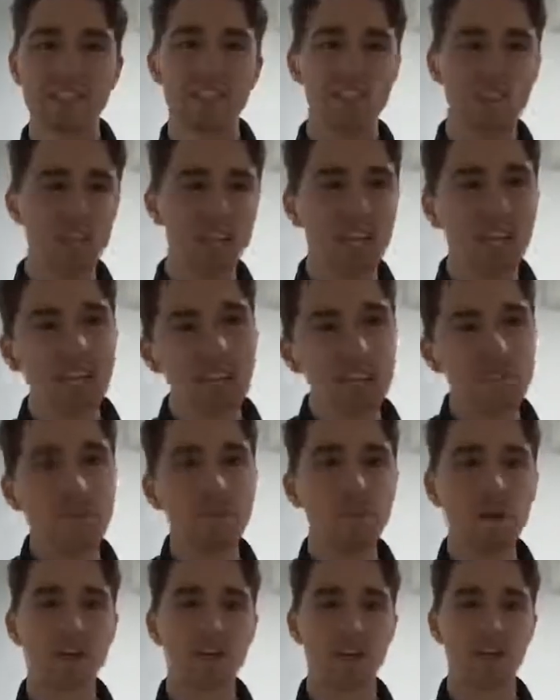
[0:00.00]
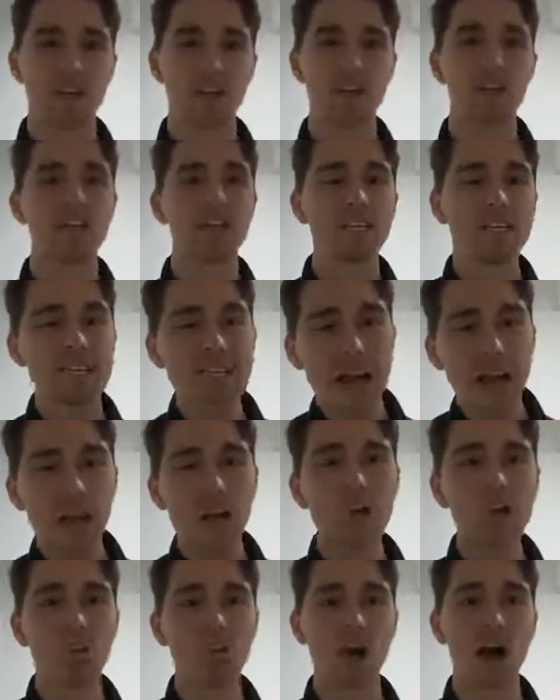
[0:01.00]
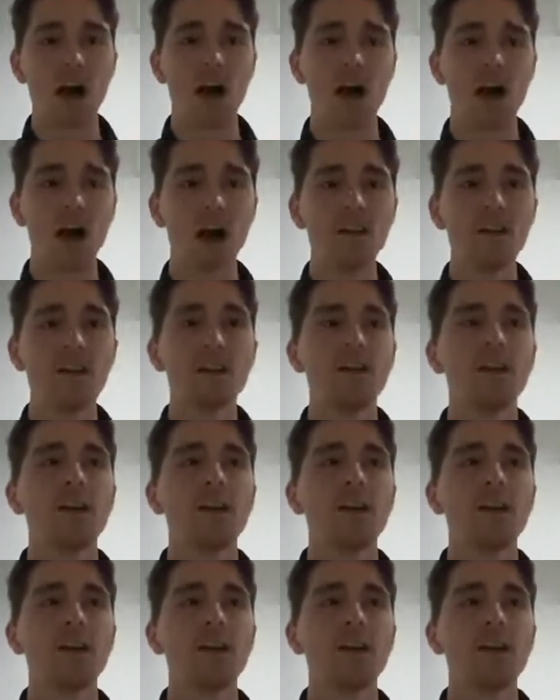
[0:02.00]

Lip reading: It's just get the fuck stuck in, tackle hard,